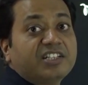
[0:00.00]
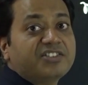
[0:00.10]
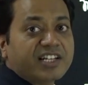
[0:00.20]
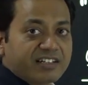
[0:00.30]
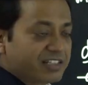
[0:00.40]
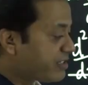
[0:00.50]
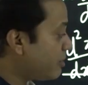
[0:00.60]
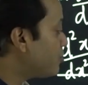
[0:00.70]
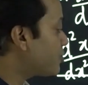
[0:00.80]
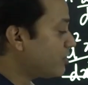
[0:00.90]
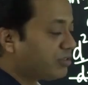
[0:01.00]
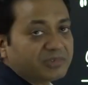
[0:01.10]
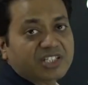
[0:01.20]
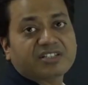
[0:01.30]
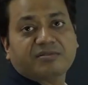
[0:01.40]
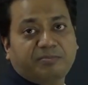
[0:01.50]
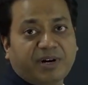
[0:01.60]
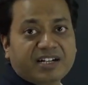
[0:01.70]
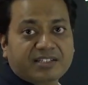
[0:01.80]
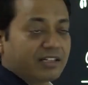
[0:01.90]
the general solution of this
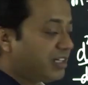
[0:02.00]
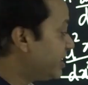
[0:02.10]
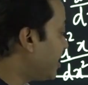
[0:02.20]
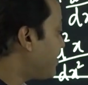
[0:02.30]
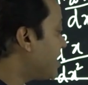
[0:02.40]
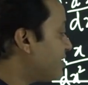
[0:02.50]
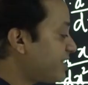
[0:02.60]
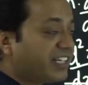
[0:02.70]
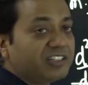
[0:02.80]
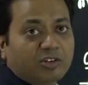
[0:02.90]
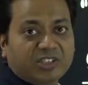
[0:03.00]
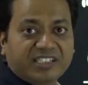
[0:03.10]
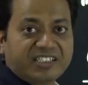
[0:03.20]
second order